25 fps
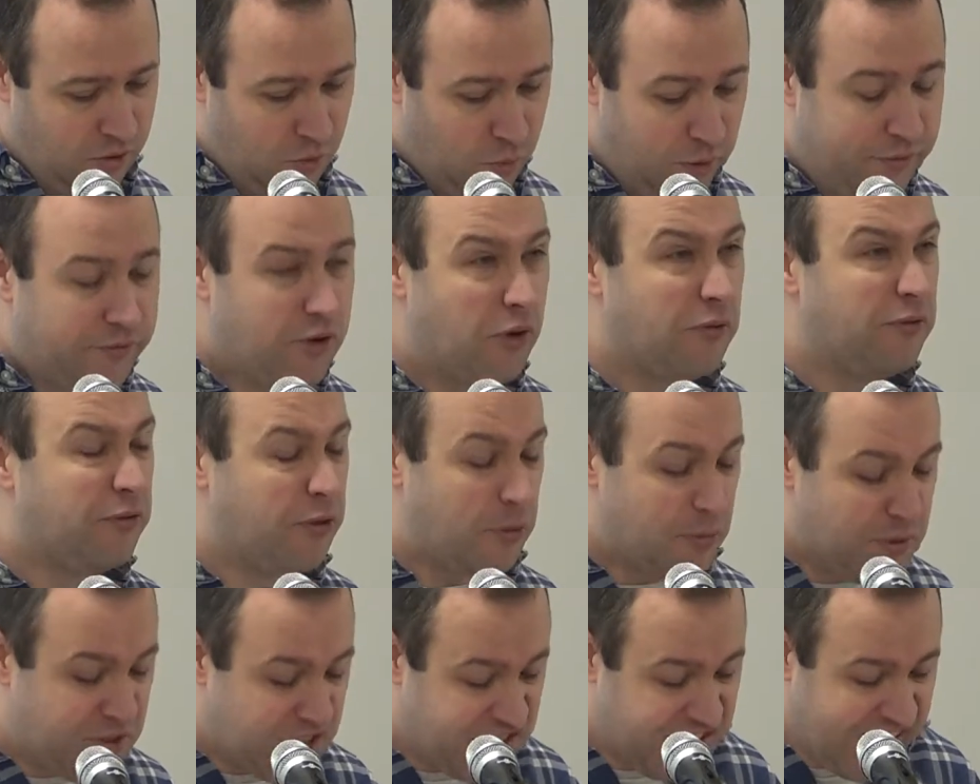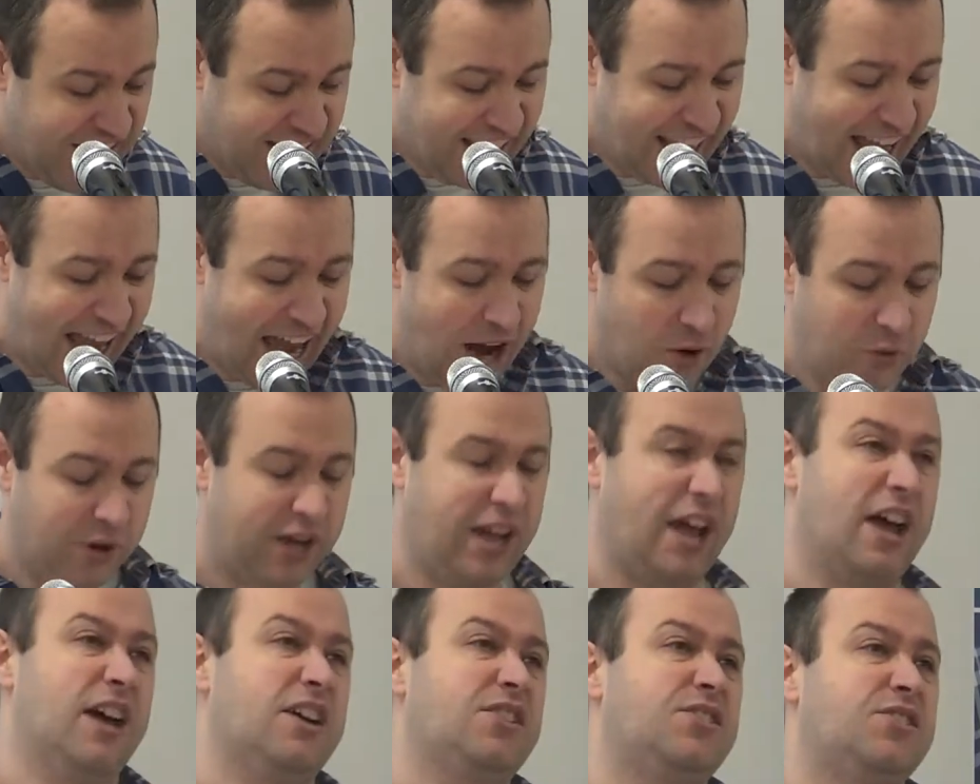We've gone from sick
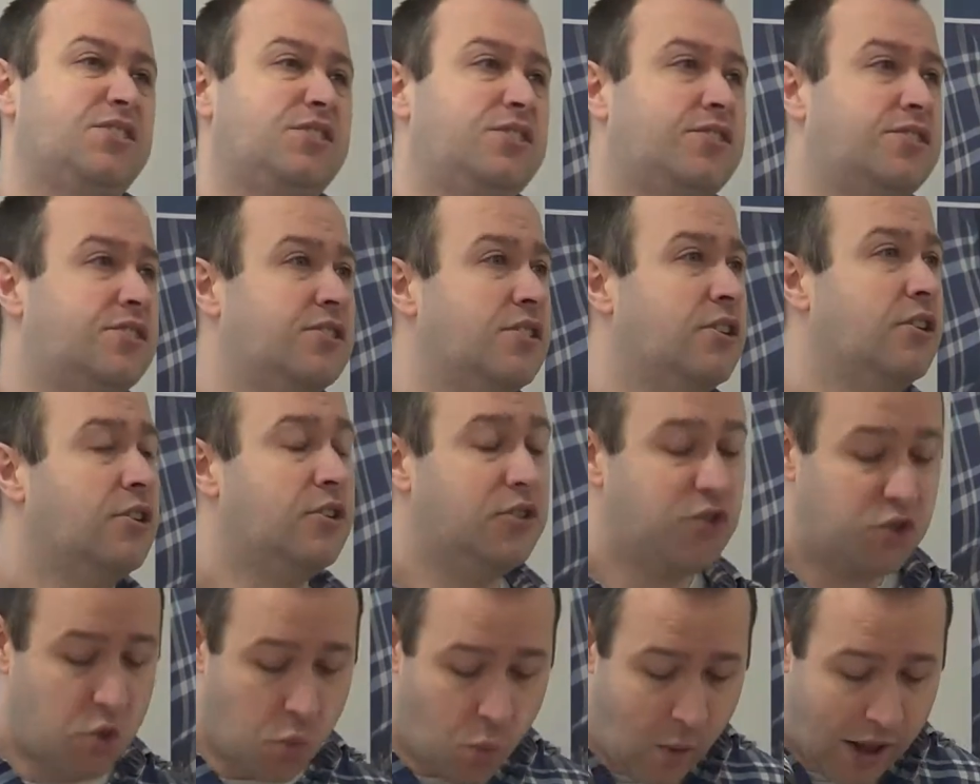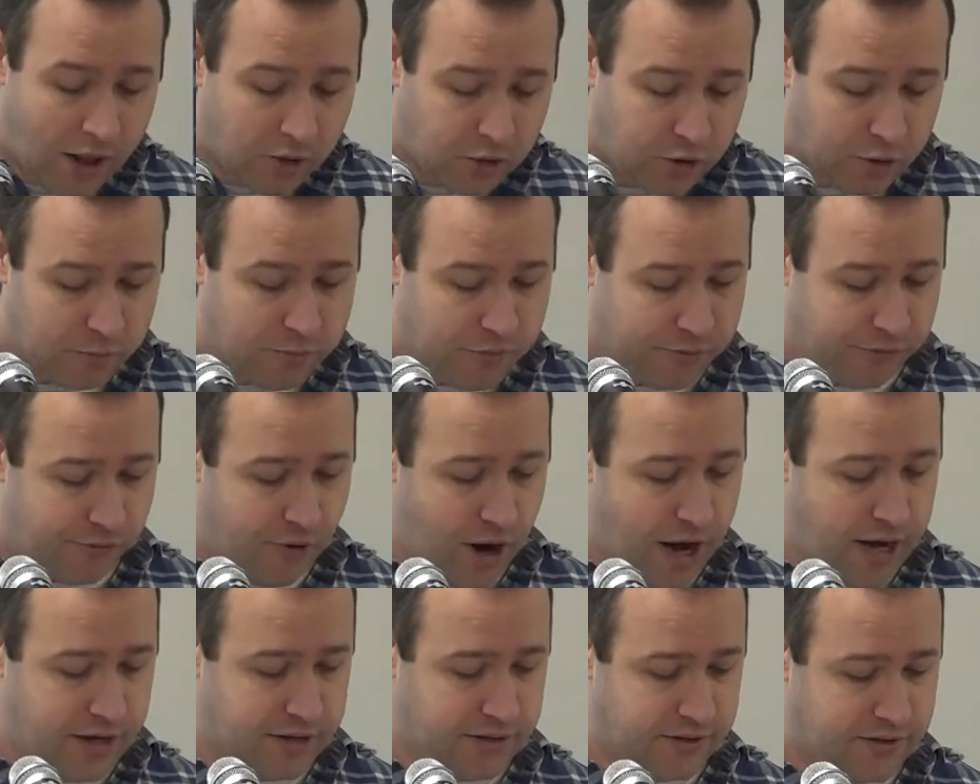outcasts to welcomed
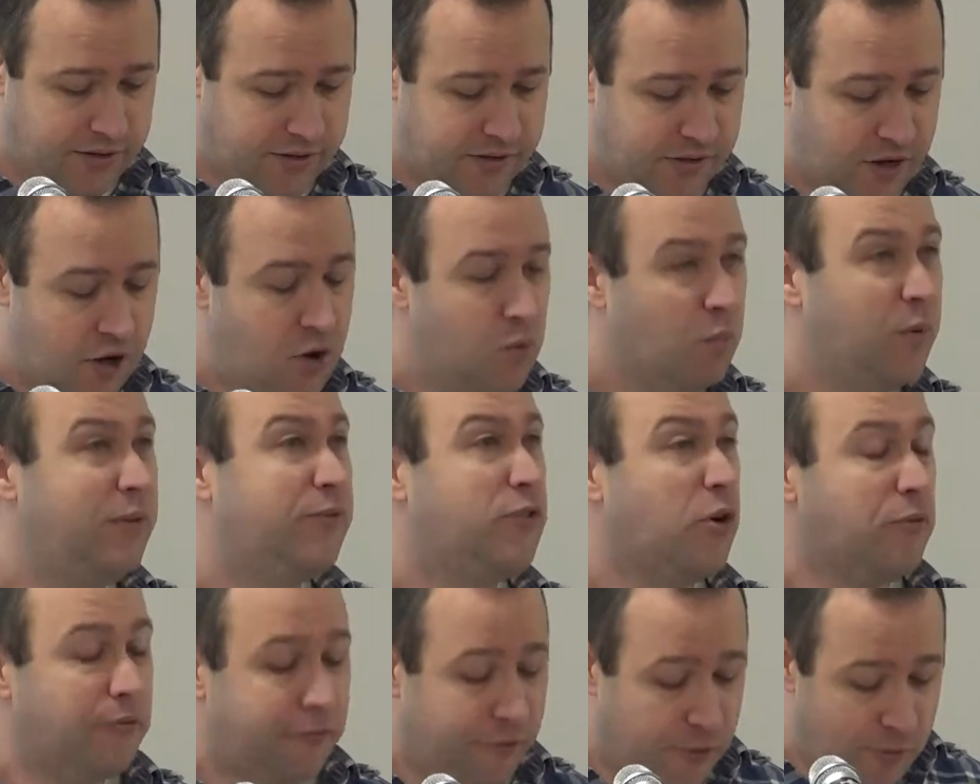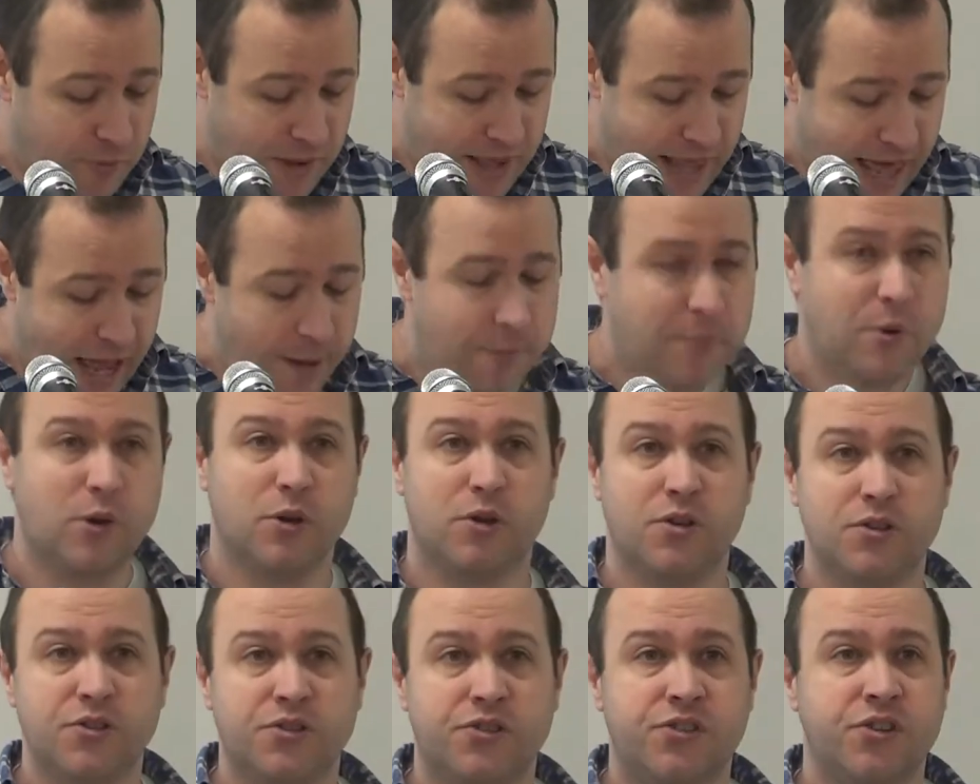friends. We've gone from
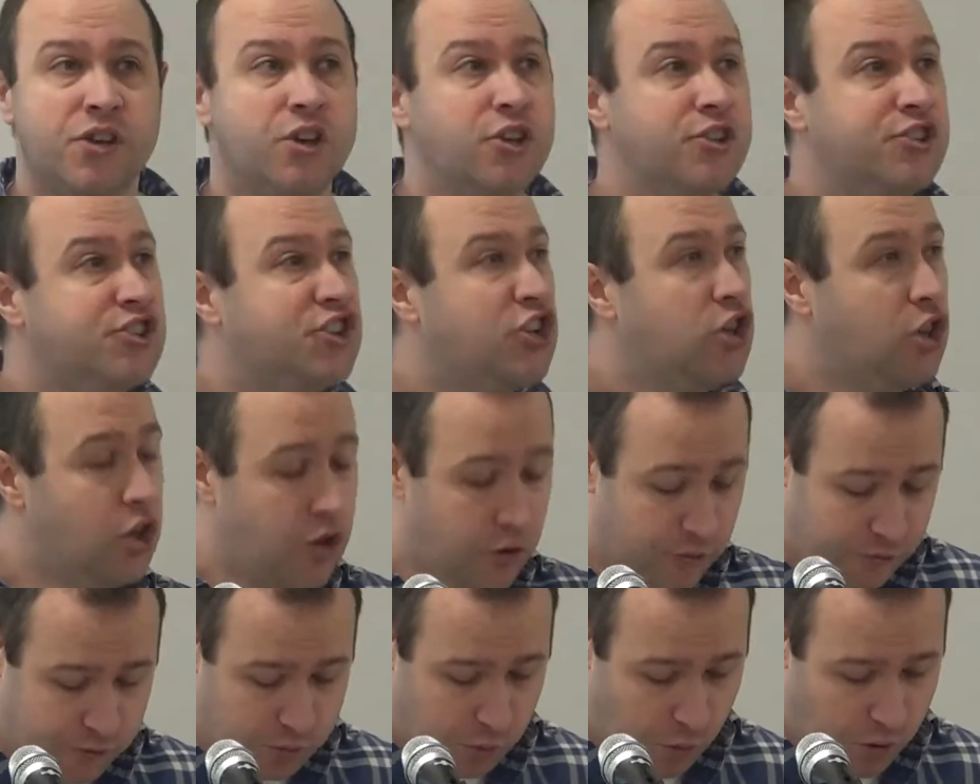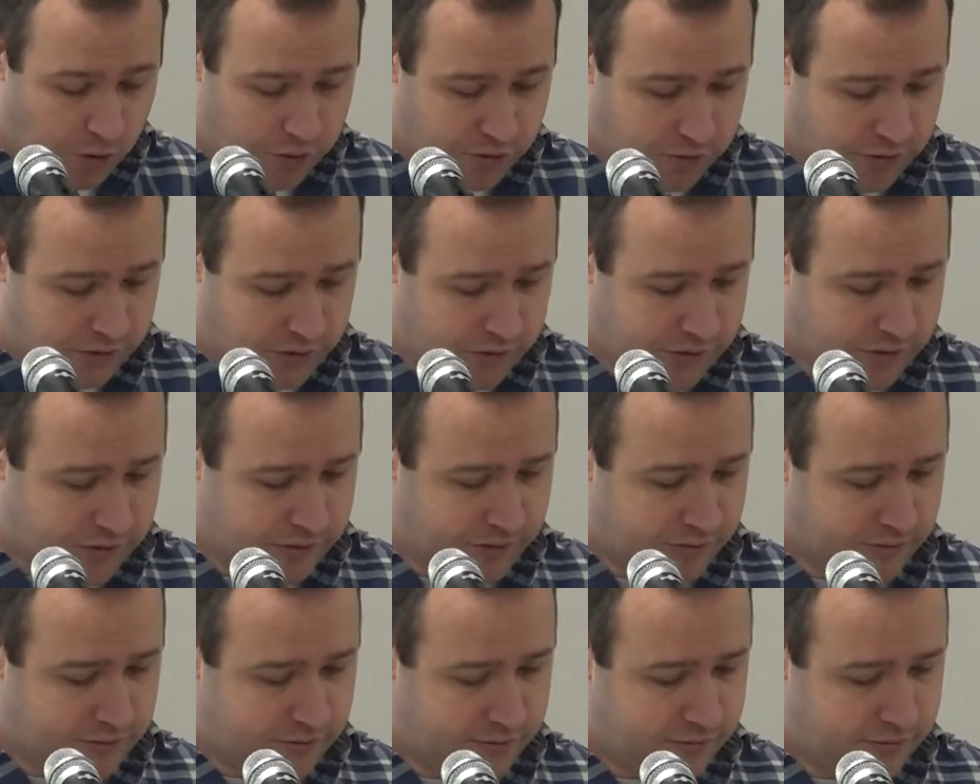lepers to loved ones.